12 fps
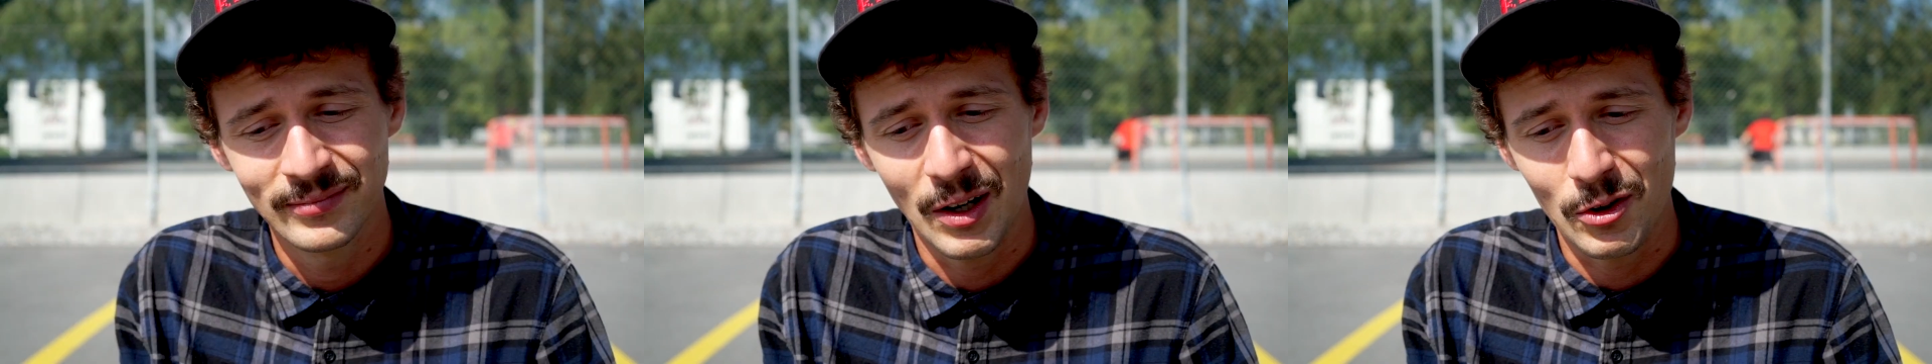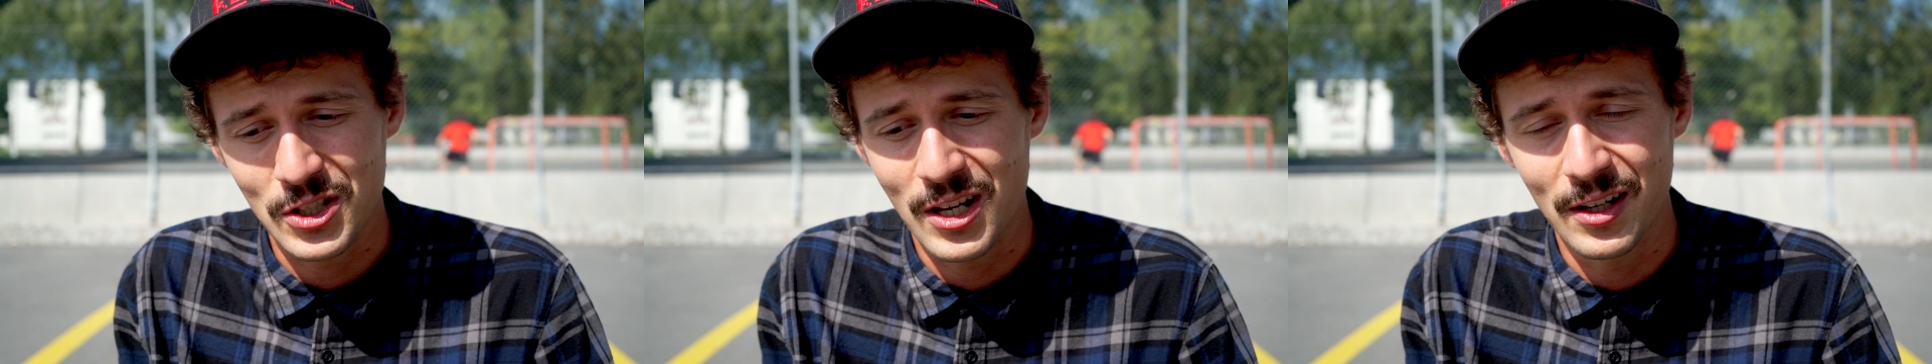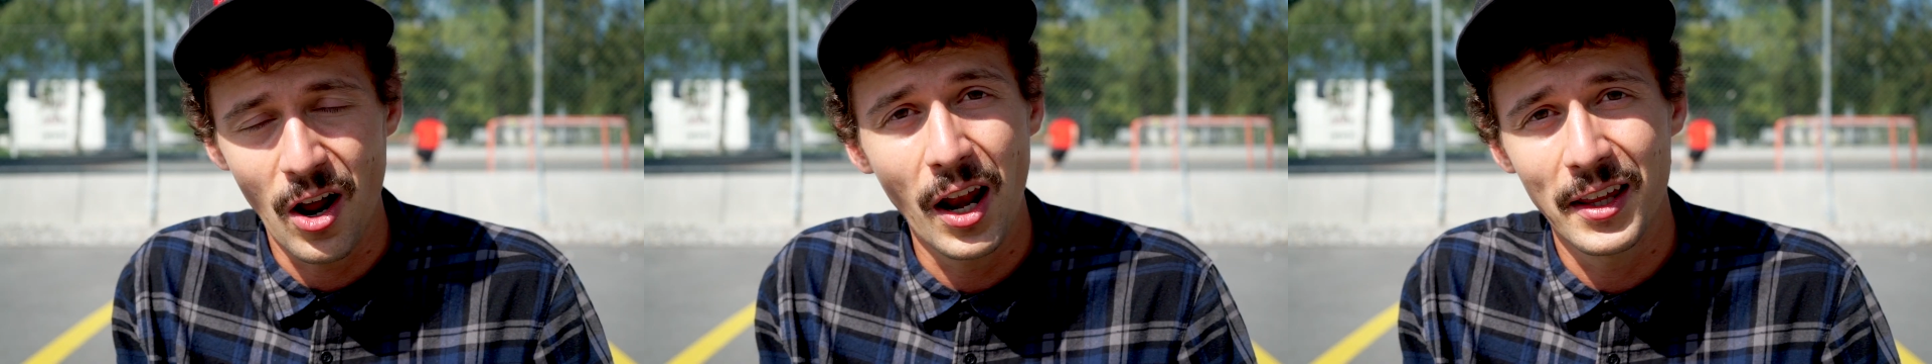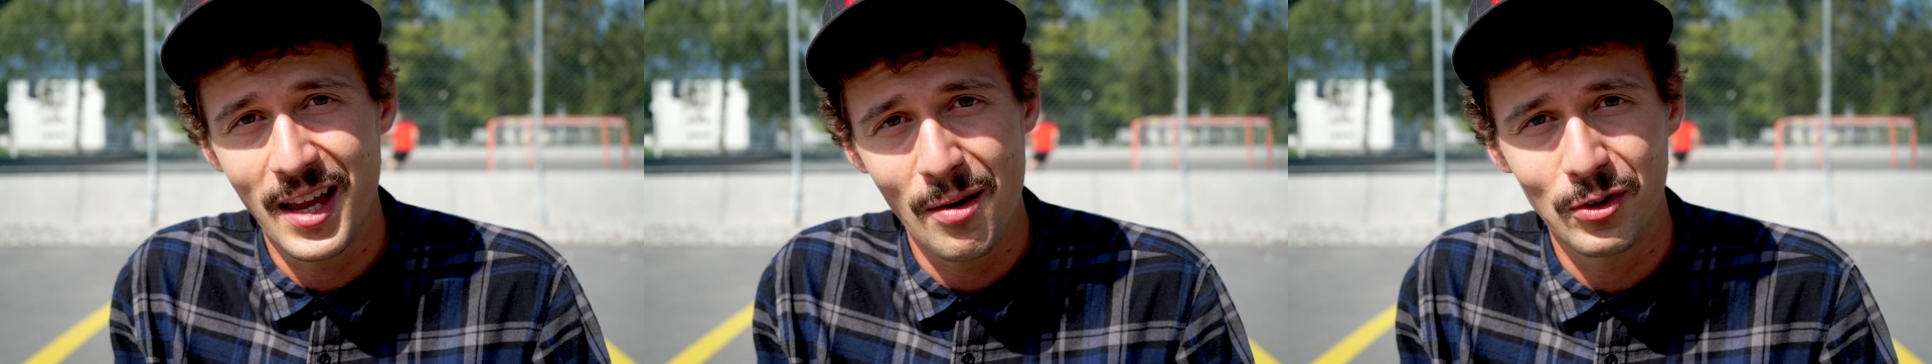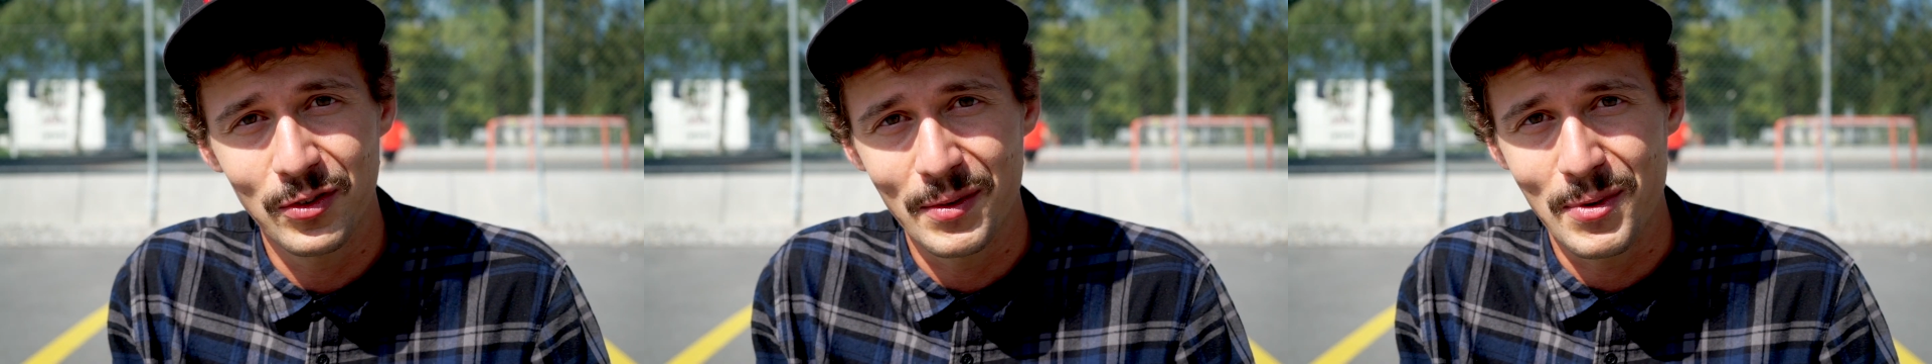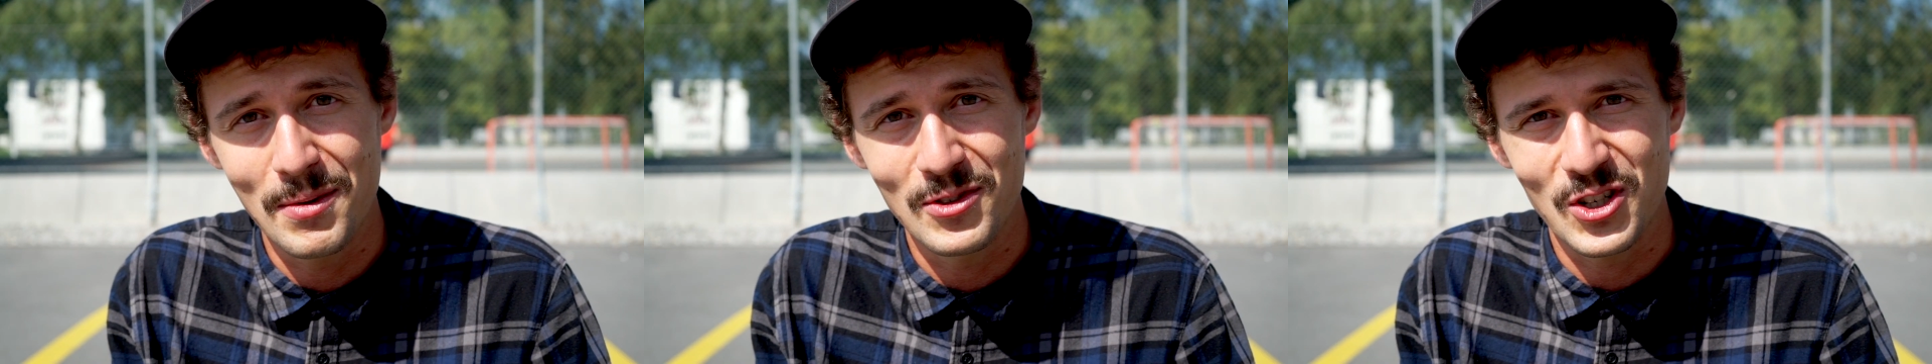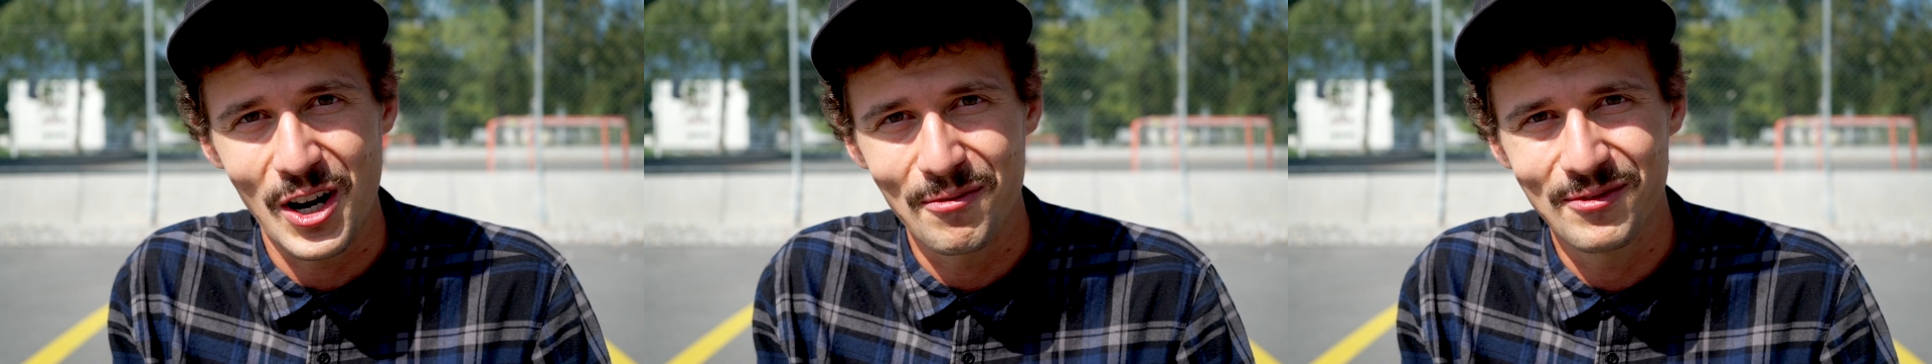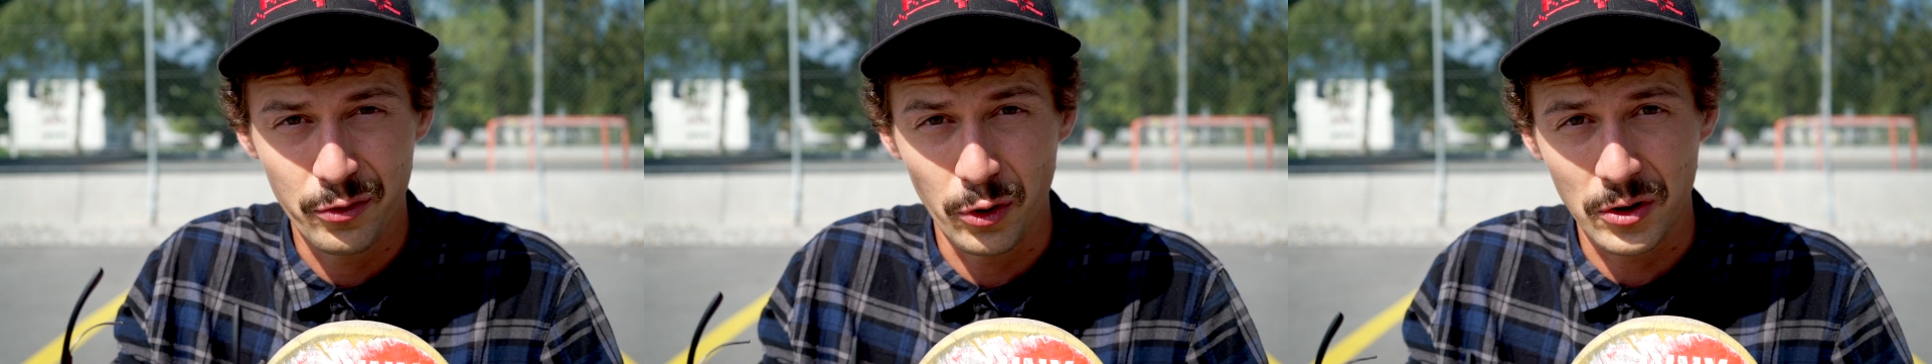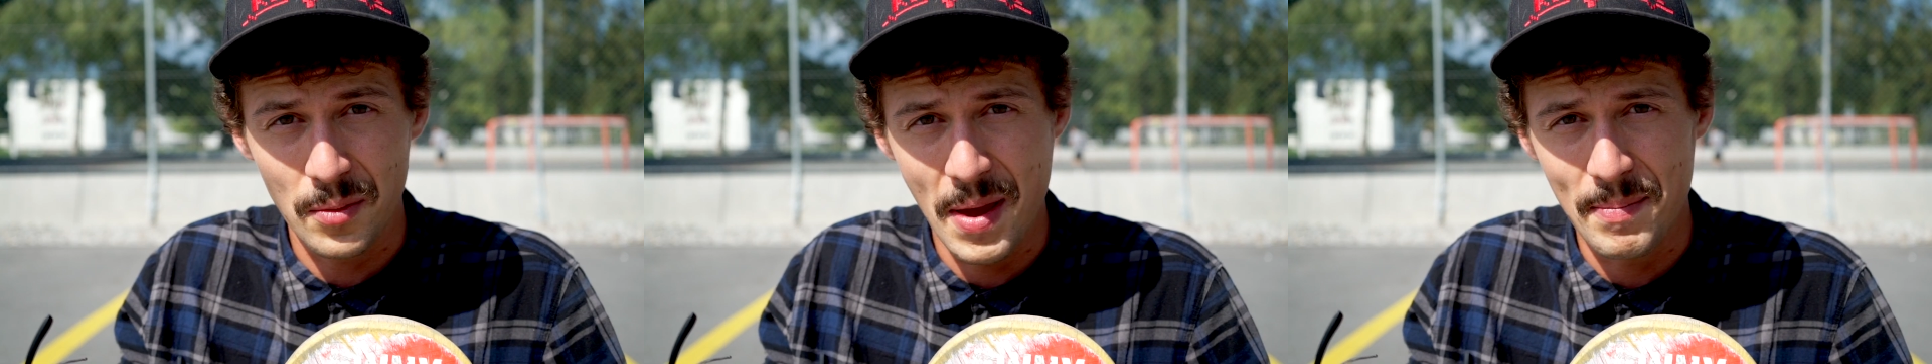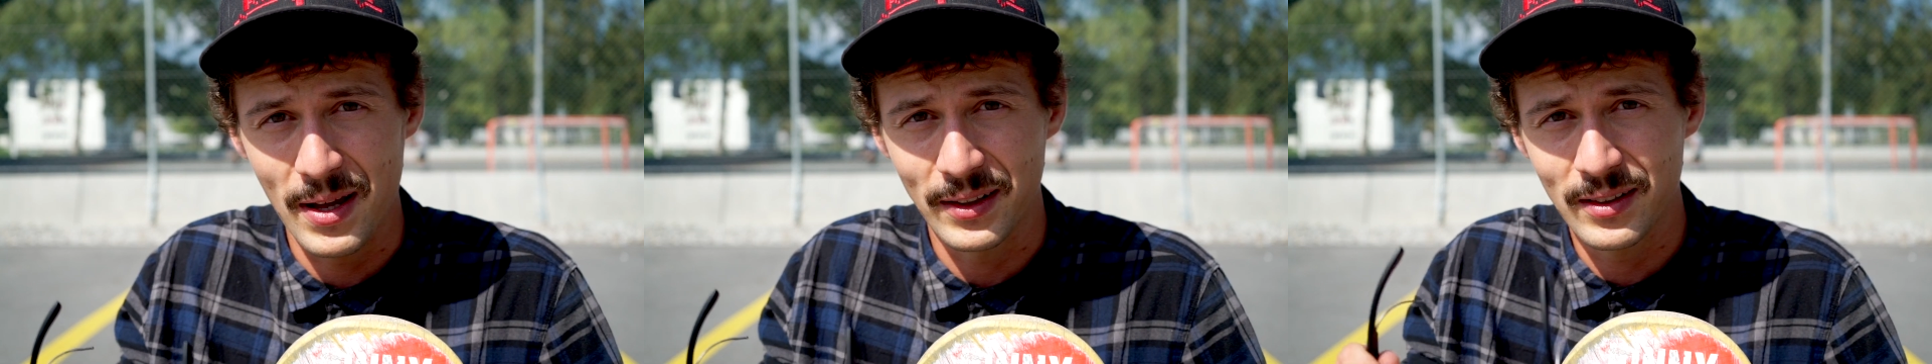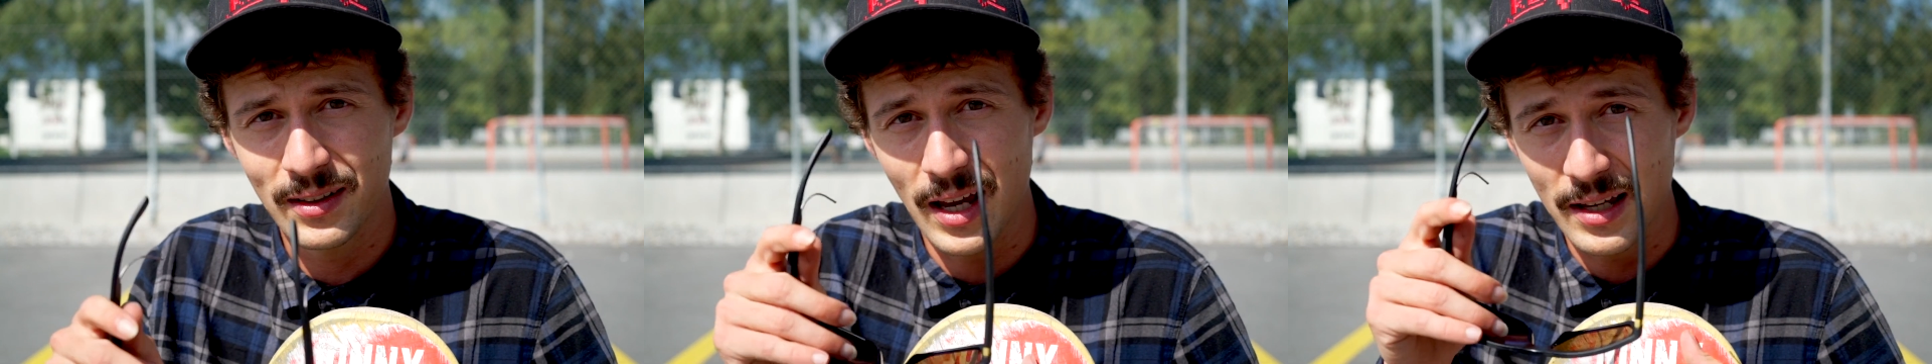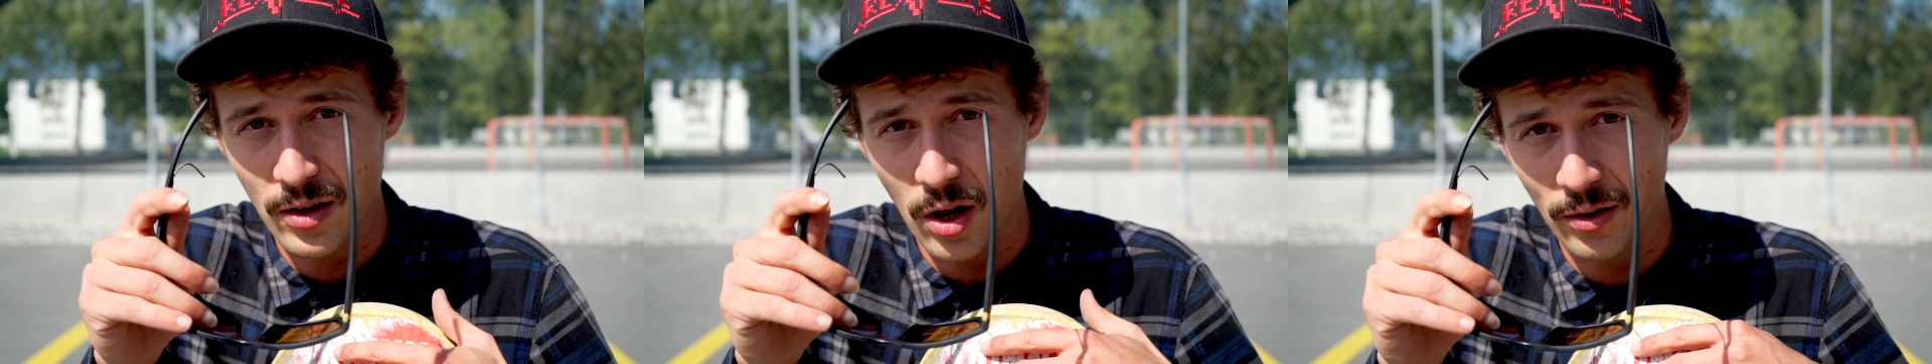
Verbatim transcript: That was a gnarly double flip hippie jump. Full commitment, as